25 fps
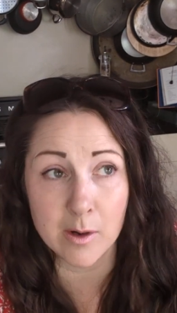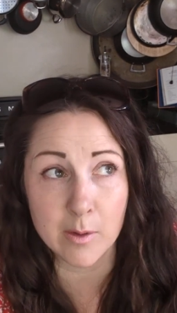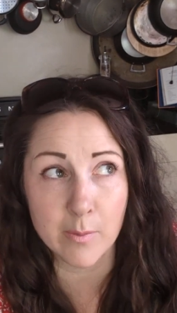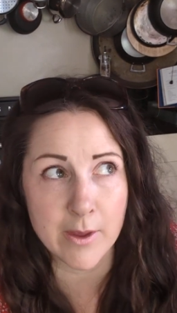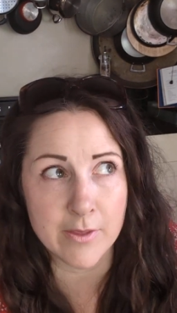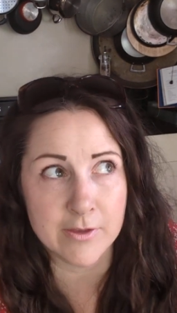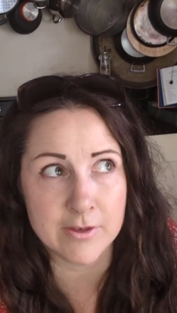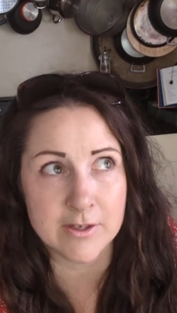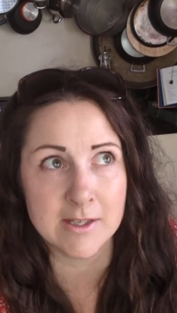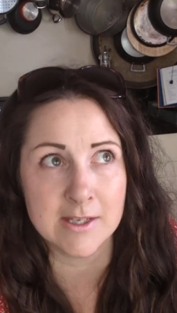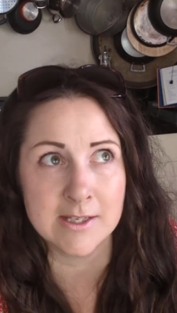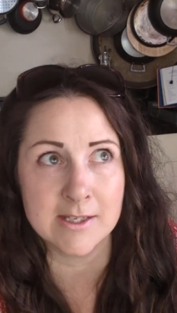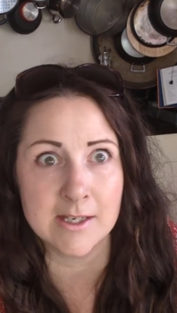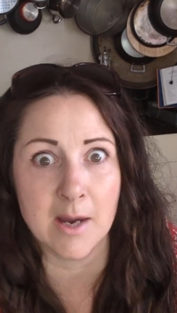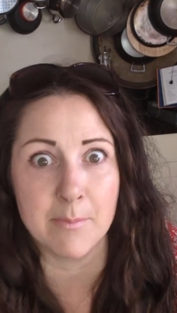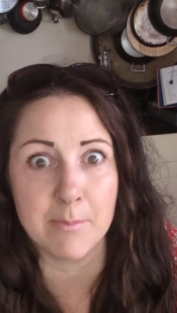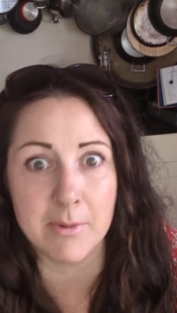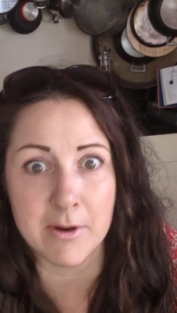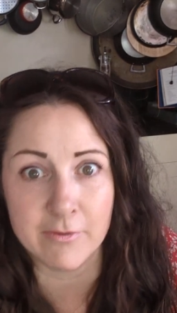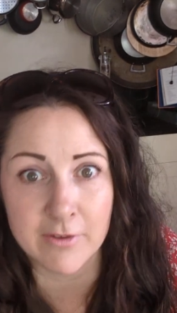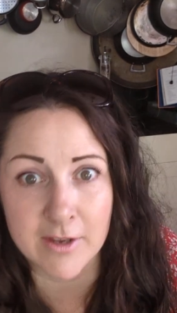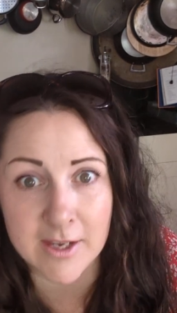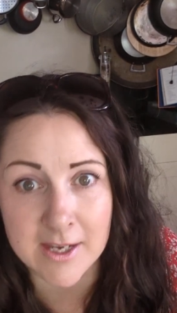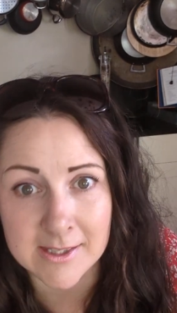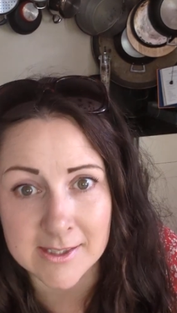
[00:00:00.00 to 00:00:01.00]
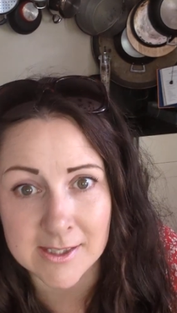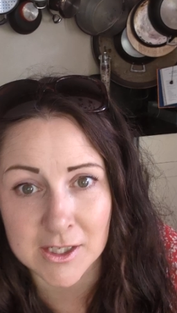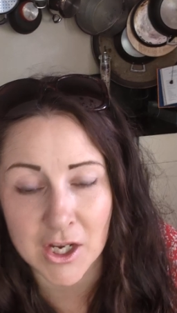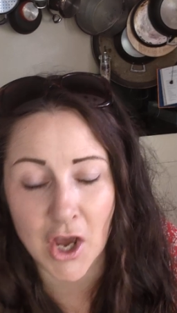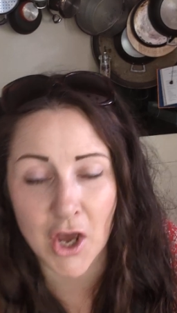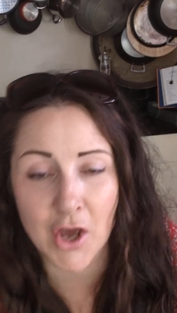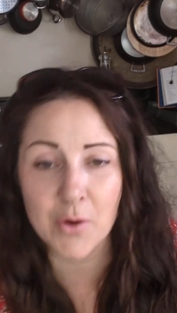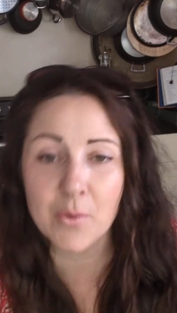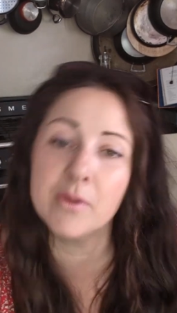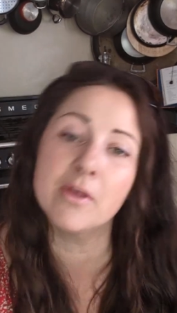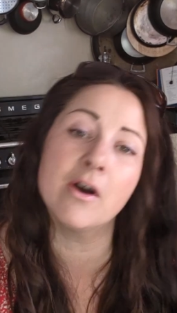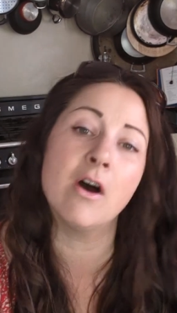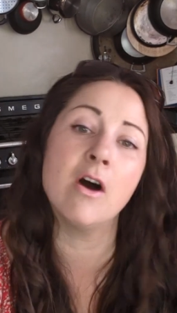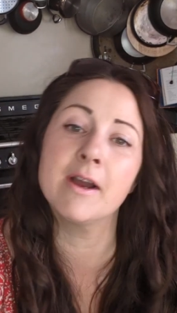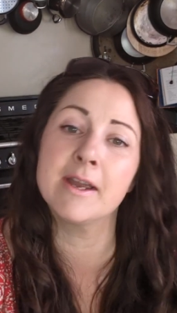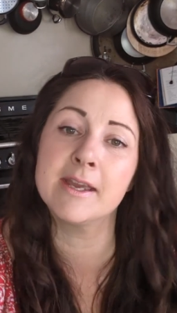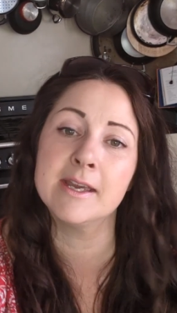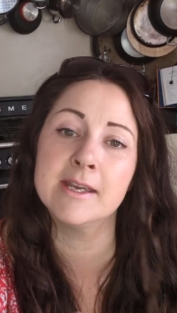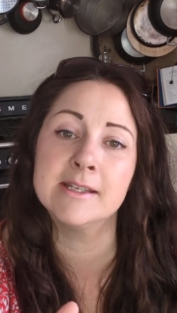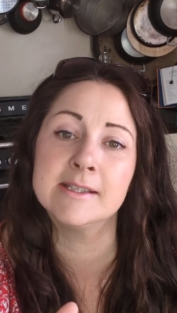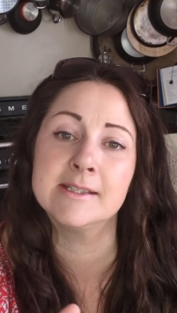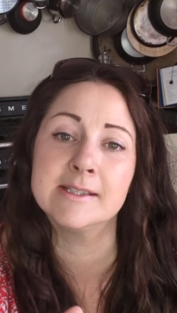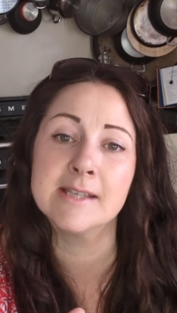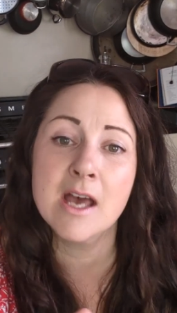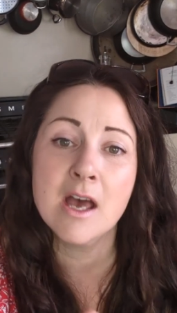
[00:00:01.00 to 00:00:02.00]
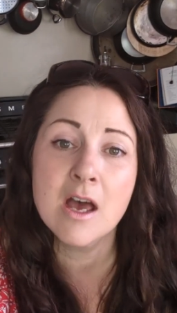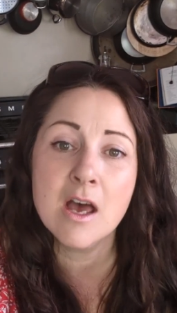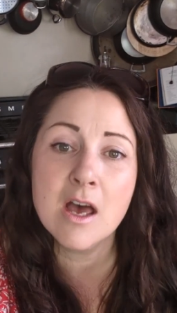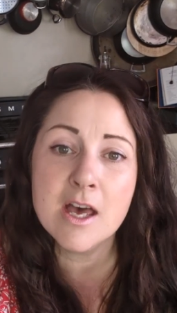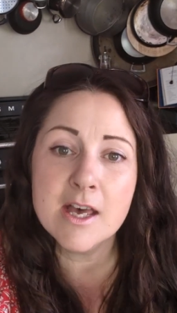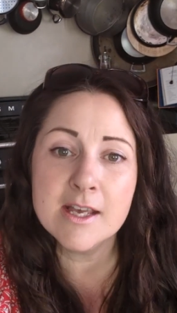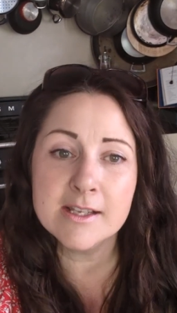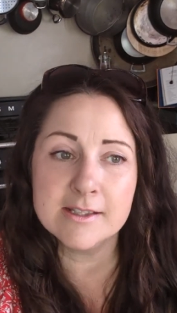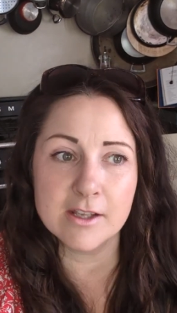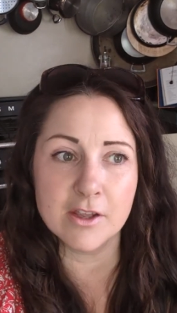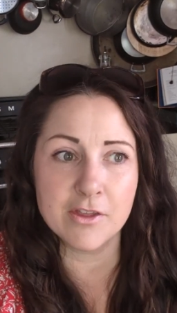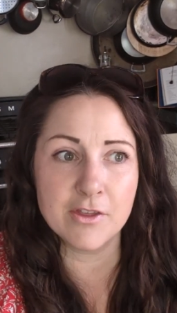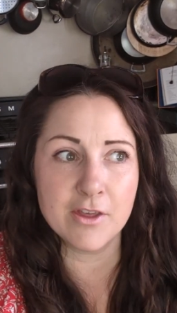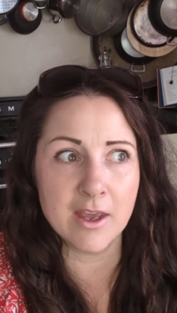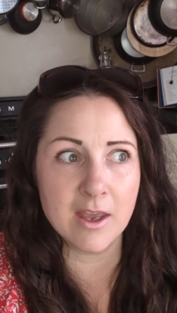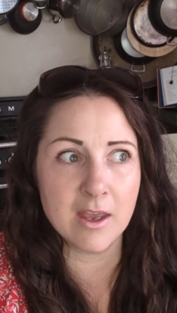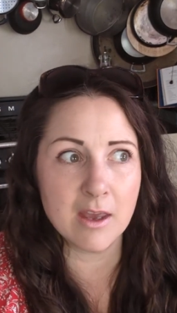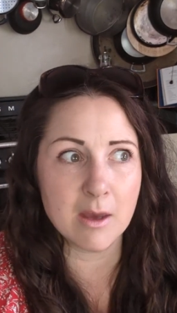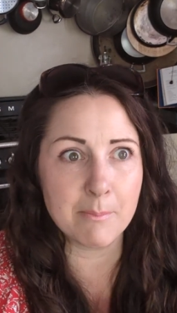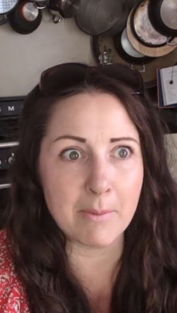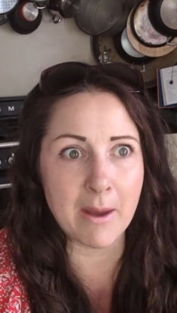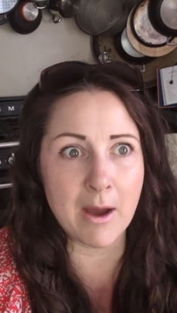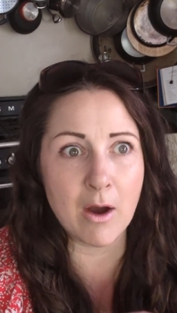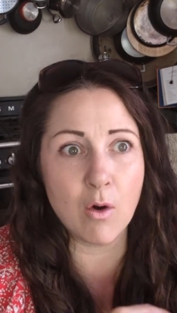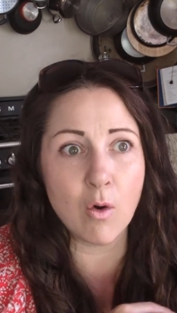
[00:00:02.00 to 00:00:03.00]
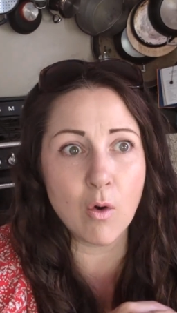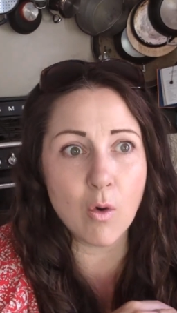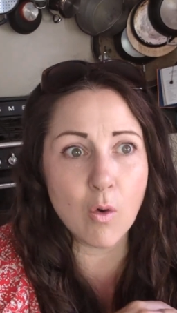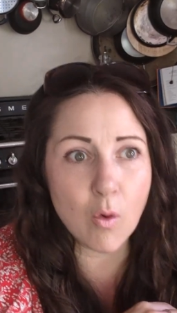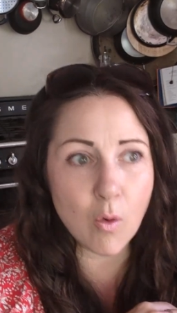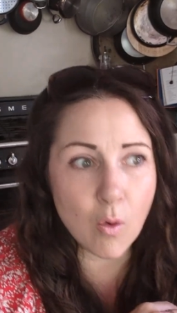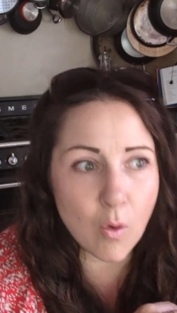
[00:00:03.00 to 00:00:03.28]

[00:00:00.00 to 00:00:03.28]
We went to this a couple of years ago with our kids. So think about